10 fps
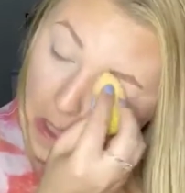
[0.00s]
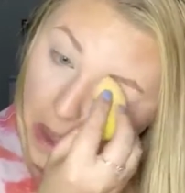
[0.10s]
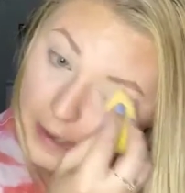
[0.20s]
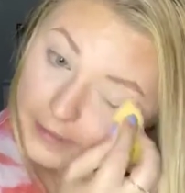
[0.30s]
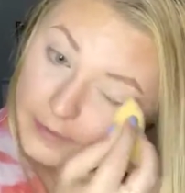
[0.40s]

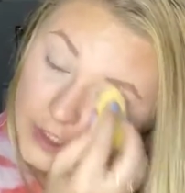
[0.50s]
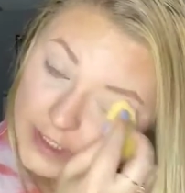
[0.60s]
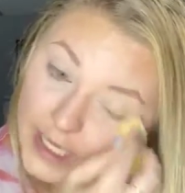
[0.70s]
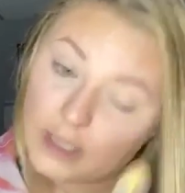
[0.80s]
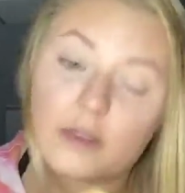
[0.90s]
All right, we're just
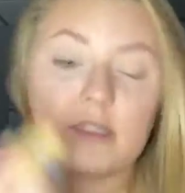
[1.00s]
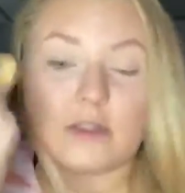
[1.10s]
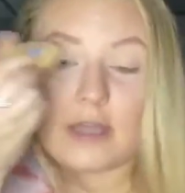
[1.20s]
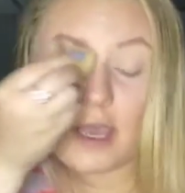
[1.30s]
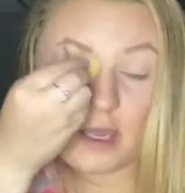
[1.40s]
setting this so
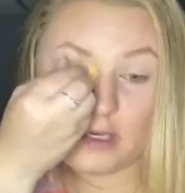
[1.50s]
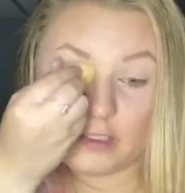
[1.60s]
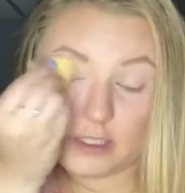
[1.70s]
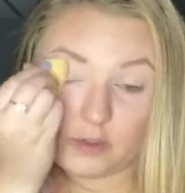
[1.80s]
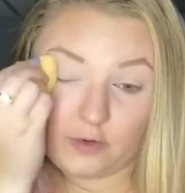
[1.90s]
that it
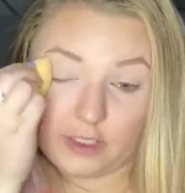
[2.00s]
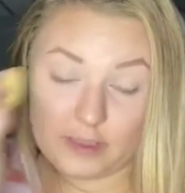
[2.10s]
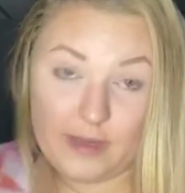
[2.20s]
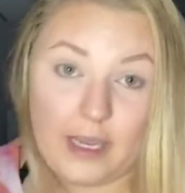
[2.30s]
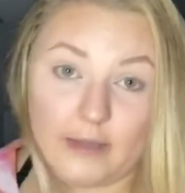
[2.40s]
doesn't crease in
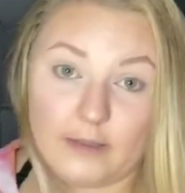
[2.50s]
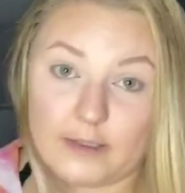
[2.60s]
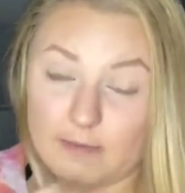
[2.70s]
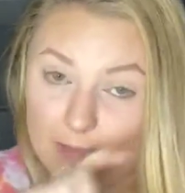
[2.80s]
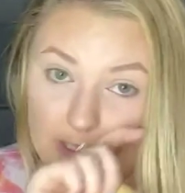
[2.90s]
my
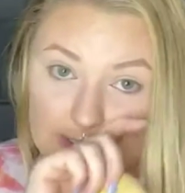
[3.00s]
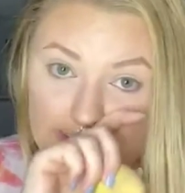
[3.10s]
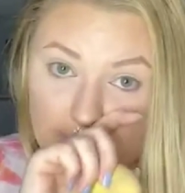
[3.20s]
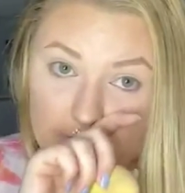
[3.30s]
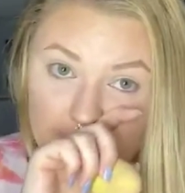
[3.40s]
eyelids because
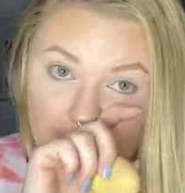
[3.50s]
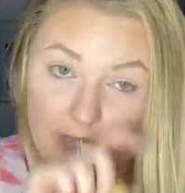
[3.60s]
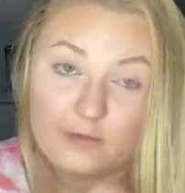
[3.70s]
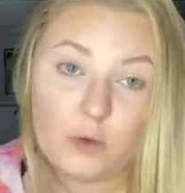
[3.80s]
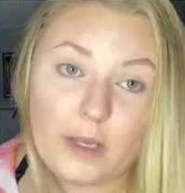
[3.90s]
that was kind
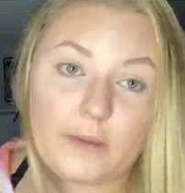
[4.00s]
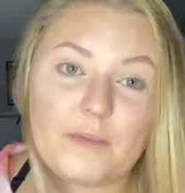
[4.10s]
of annoying.